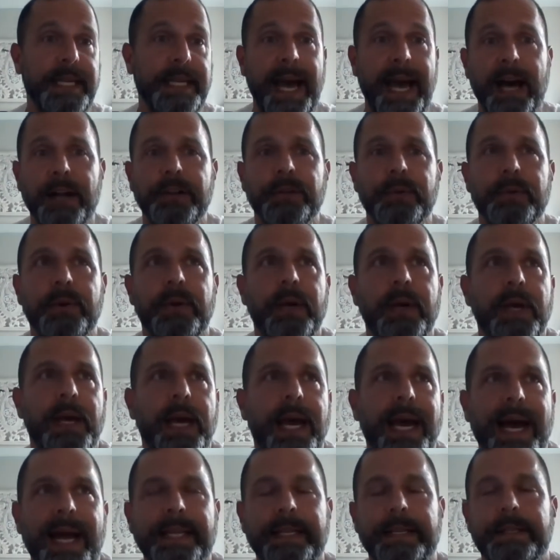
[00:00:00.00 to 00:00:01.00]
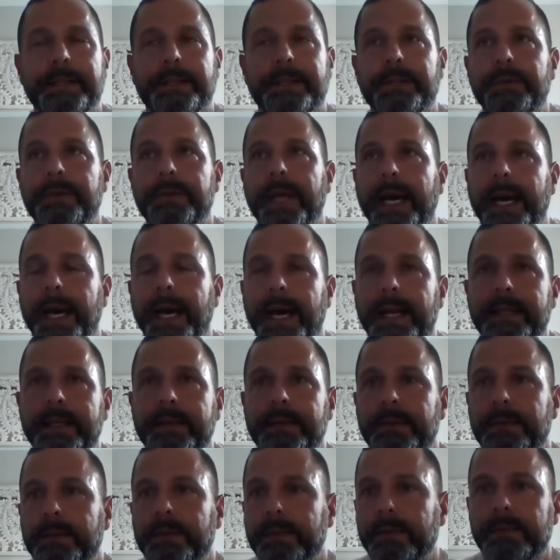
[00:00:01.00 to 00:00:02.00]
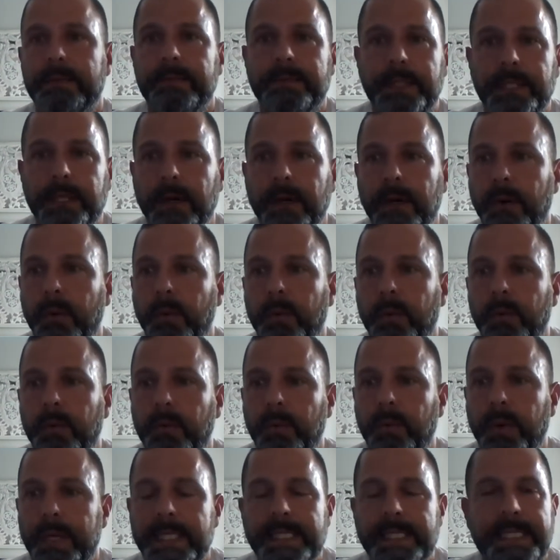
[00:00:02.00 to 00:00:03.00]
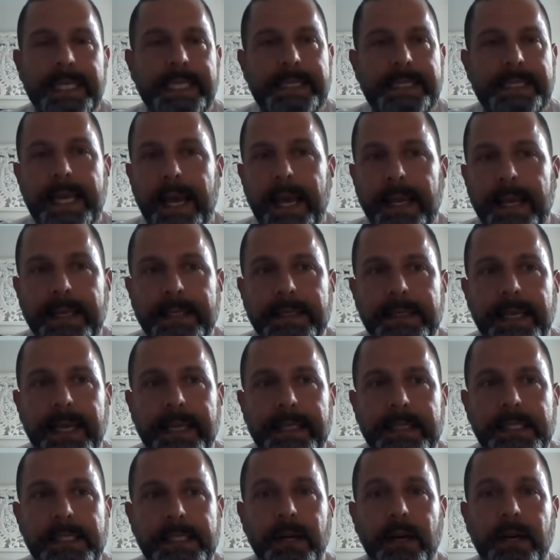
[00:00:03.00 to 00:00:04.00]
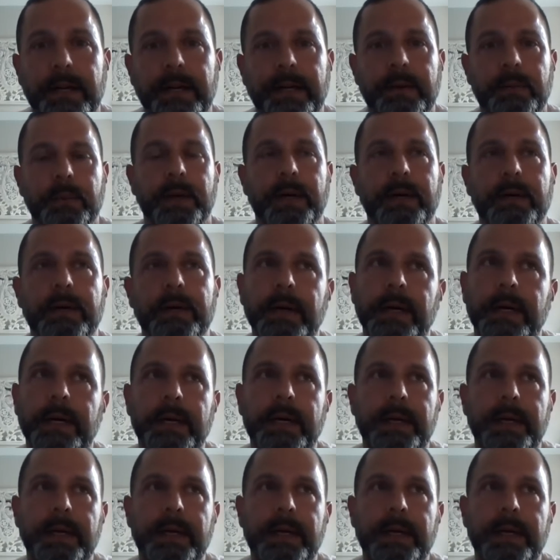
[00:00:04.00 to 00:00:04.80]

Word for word: And how do how do you do that? How do you, you know, what does it take to get started? Well,